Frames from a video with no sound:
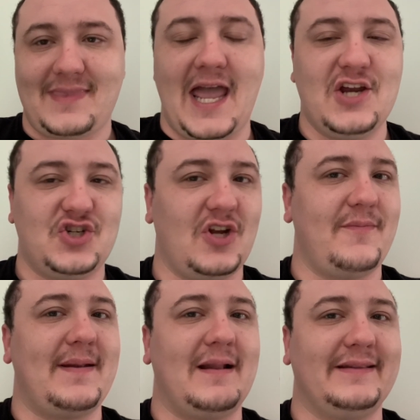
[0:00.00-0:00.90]
I should
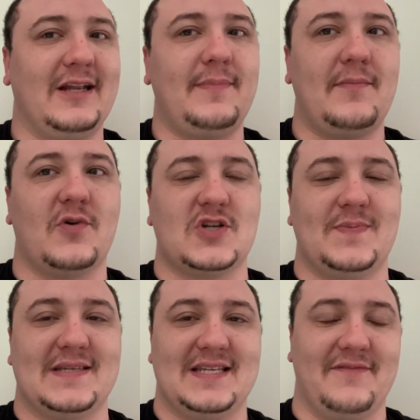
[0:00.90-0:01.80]
have been a little bit more
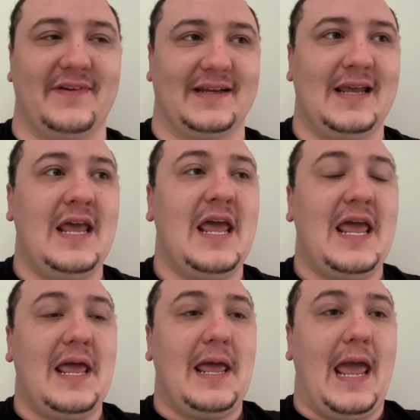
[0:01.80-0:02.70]
specific.
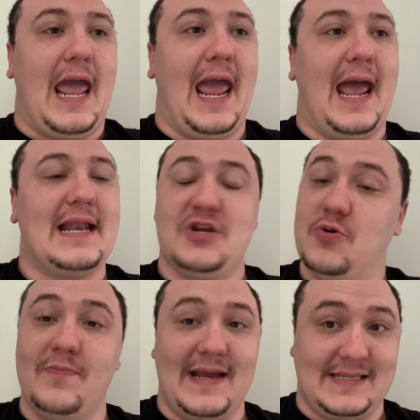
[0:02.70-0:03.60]
And
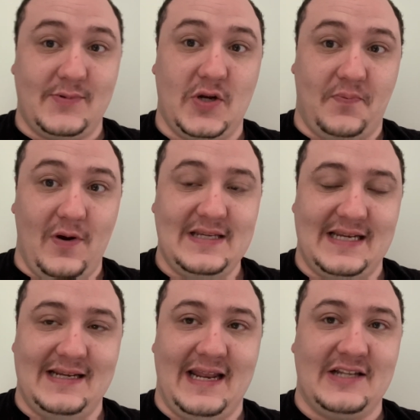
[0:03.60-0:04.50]
you made some good points
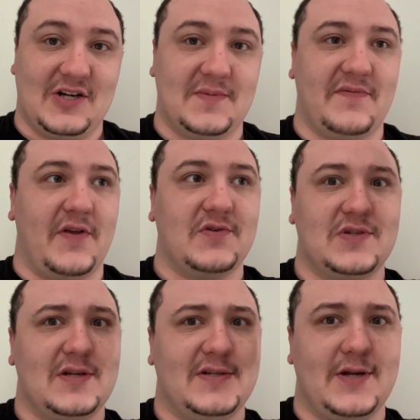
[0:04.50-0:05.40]
in terms of
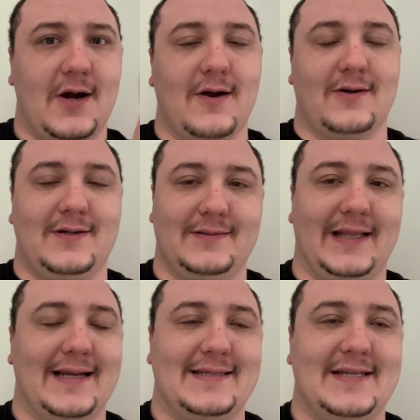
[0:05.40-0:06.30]
those
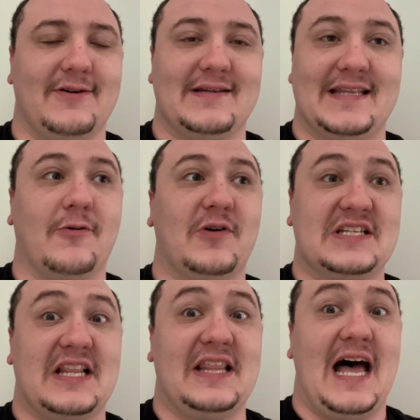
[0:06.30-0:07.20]
dark-like series. There
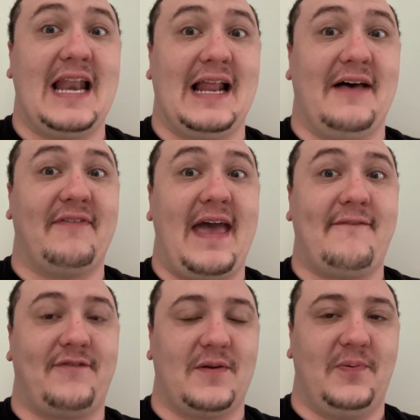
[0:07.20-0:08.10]
was a lot of
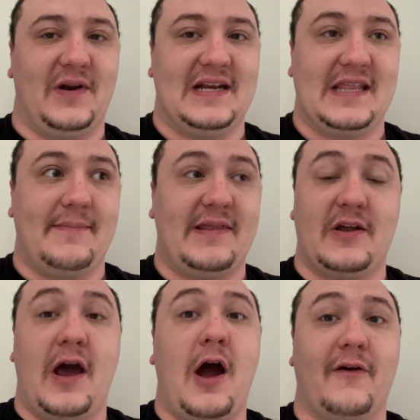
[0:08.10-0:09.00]
effort put into them, and
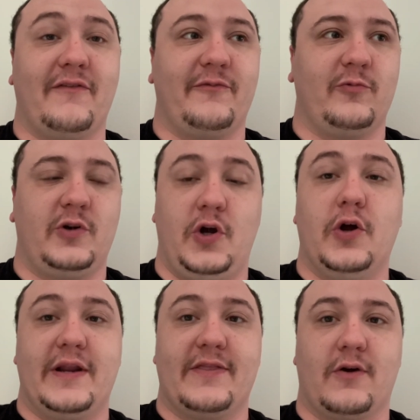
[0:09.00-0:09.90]
they are
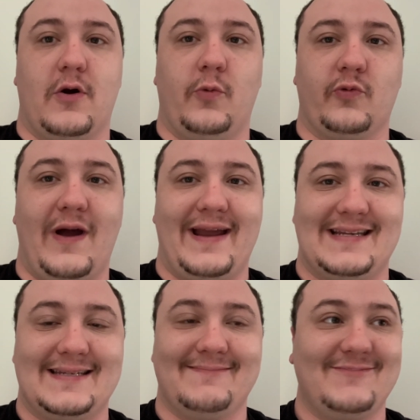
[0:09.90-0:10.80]
good in their own
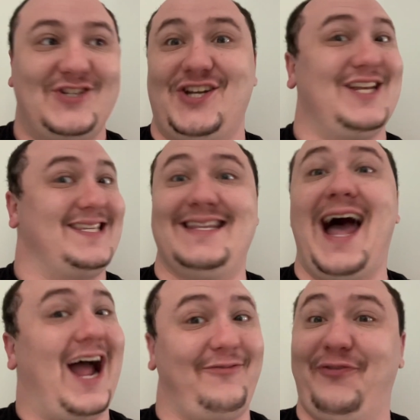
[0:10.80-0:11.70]
right. Just
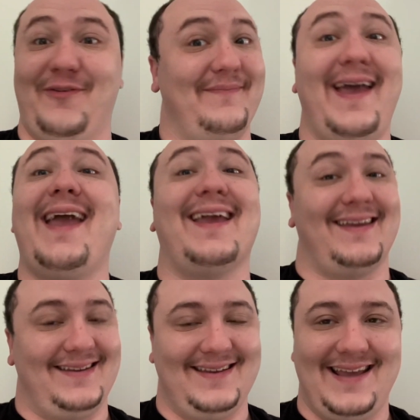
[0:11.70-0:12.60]
not for
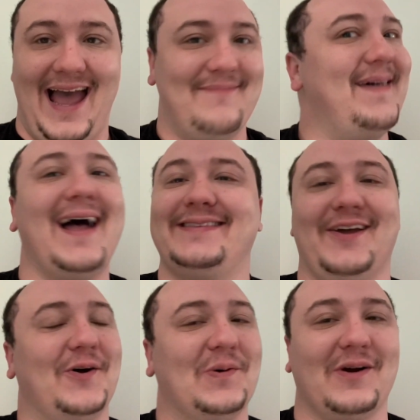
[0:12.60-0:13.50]
me. I'm not
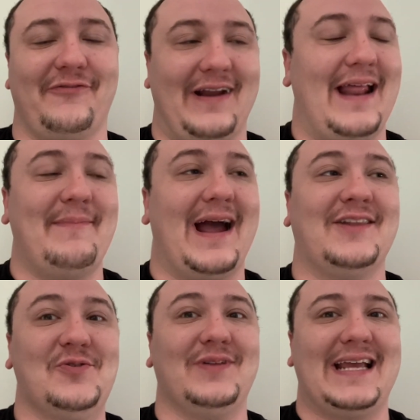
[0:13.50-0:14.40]
the horror fan. I mean, I
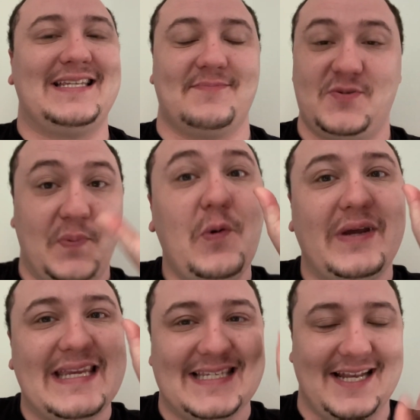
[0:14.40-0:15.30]
do like some
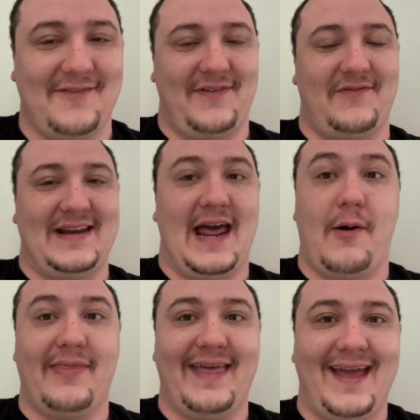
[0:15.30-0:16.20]
spooky stuff every
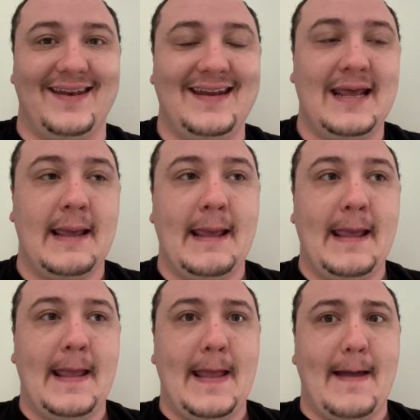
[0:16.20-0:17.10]
now and then.
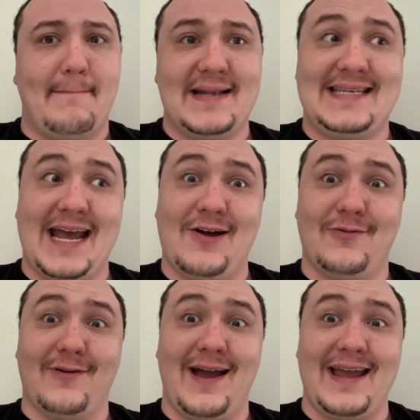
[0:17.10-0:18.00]
But
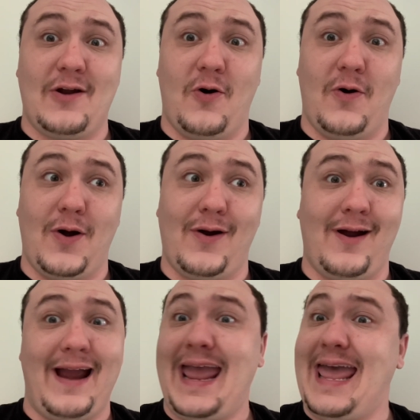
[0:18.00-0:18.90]
downright
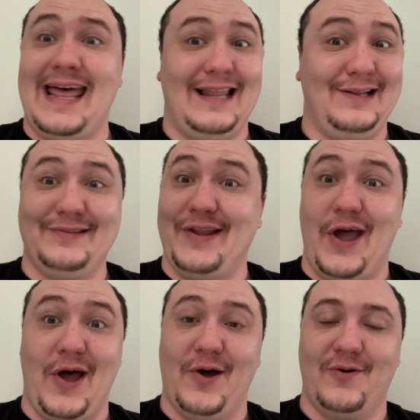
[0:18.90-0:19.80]
horror? Hell
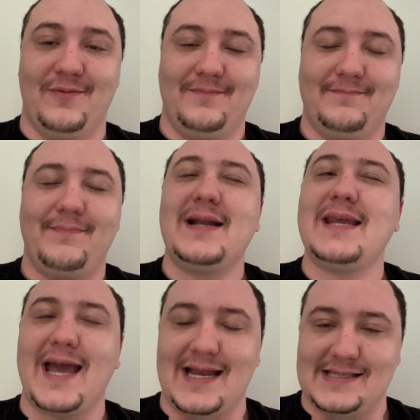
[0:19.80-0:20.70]
no.
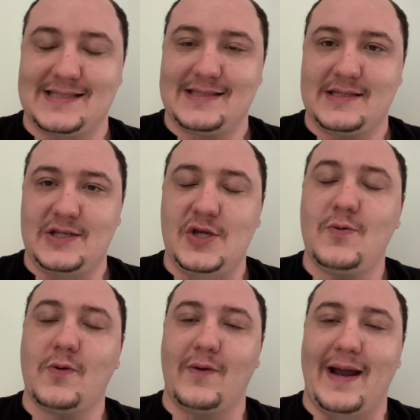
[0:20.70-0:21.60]
But yes,
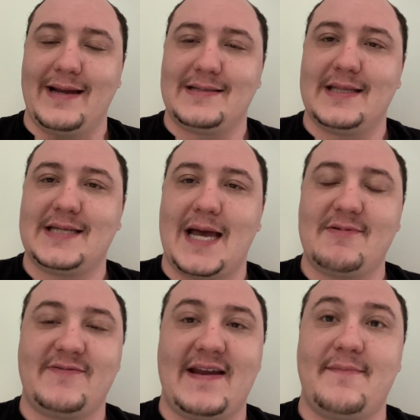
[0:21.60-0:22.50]
you were right. The
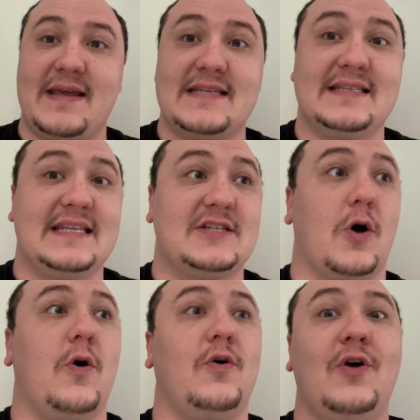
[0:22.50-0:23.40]
Thomas fandom isn't this
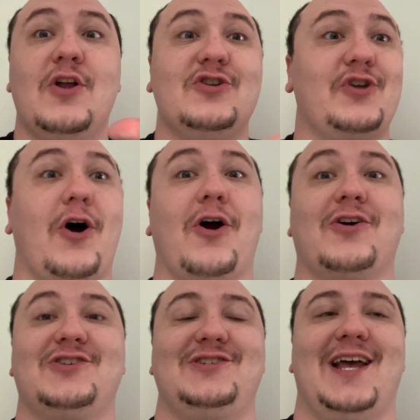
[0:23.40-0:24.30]
whole
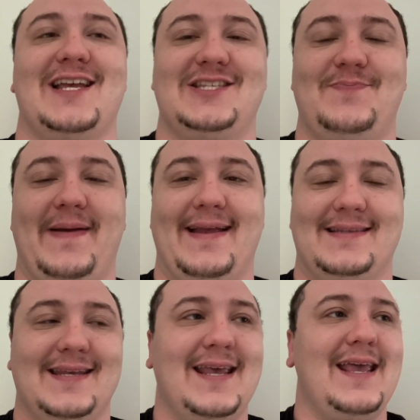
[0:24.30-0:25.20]
dark
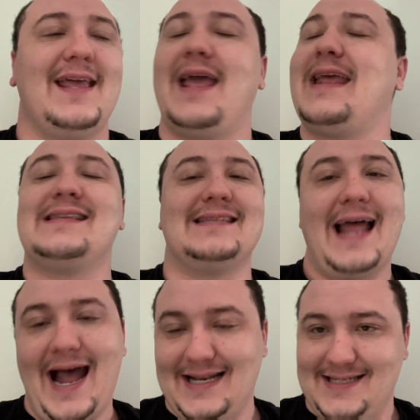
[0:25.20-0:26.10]
cesspit. It's
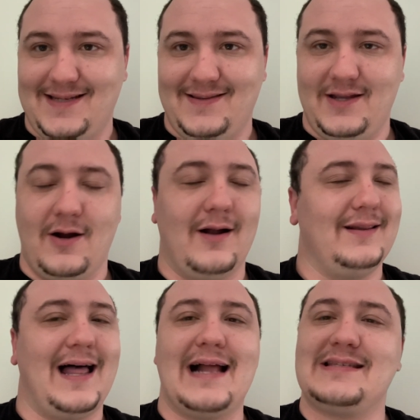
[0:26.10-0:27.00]
not. There are
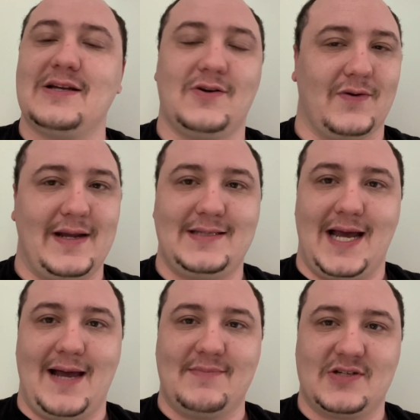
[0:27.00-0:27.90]
lots of great
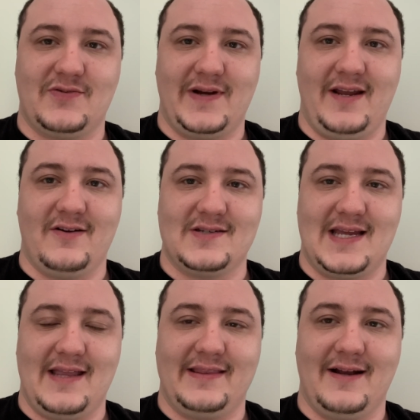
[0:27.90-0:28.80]
Thomas creators
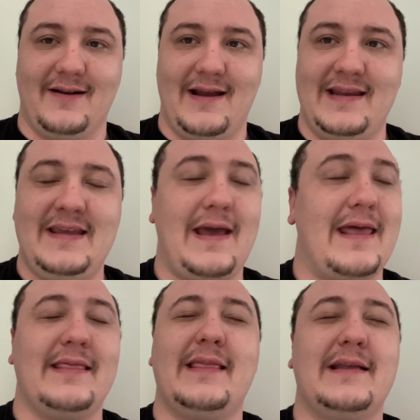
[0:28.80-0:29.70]
out there. And
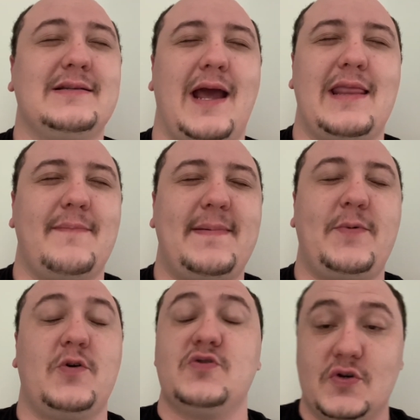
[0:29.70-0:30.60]
the
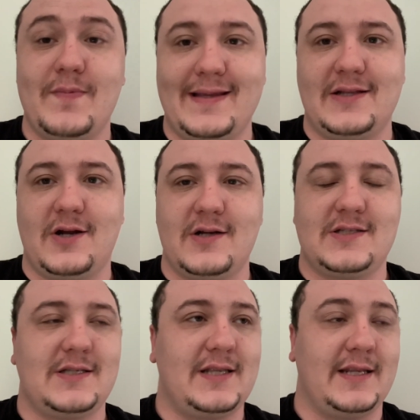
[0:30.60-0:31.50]
people who do make the dark
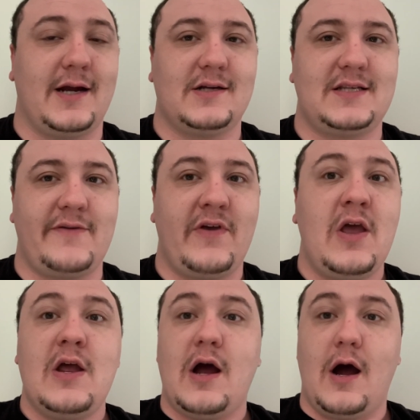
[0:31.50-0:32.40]
stuff
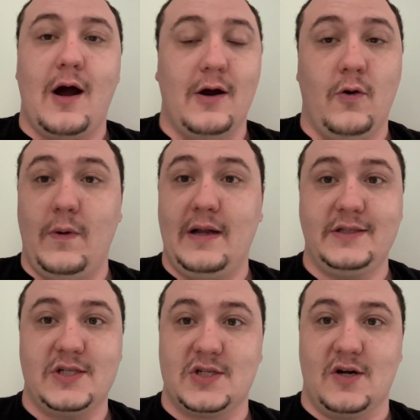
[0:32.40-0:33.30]
are well
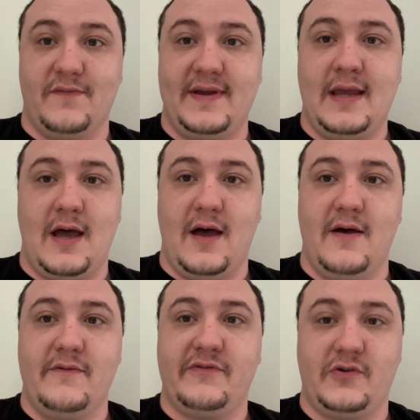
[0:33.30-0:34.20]
deserving
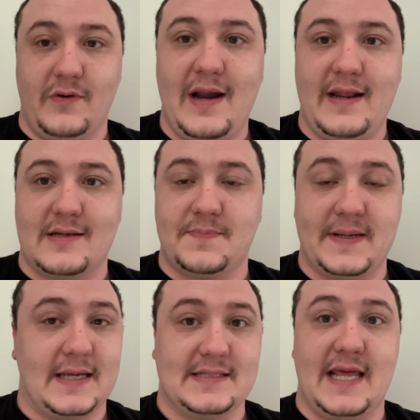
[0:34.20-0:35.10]
of credit
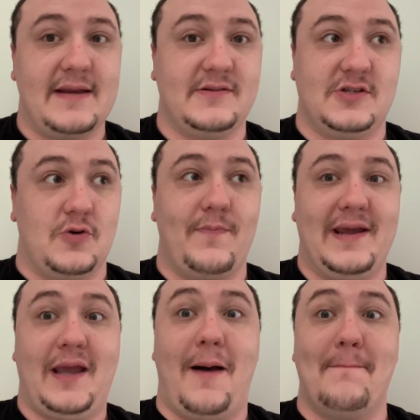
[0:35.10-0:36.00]
because they do
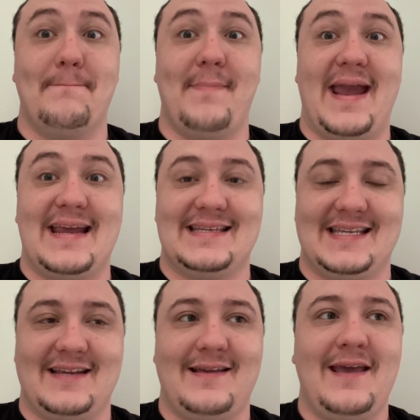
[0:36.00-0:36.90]
make
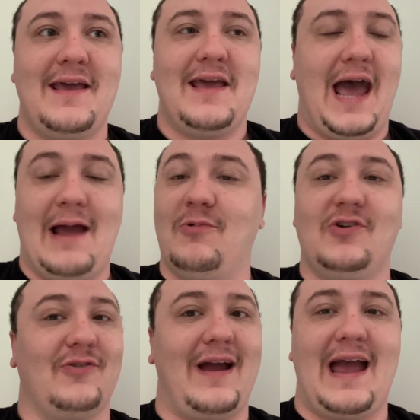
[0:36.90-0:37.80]
amazing. I will
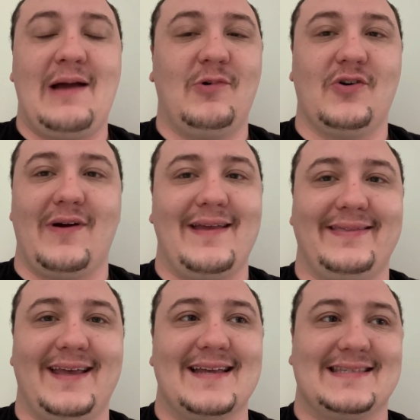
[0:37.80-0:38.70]

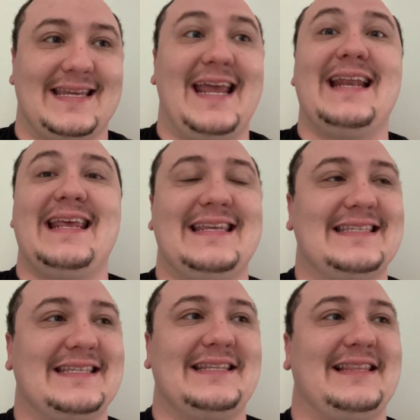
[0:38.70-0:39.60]
grant this. It is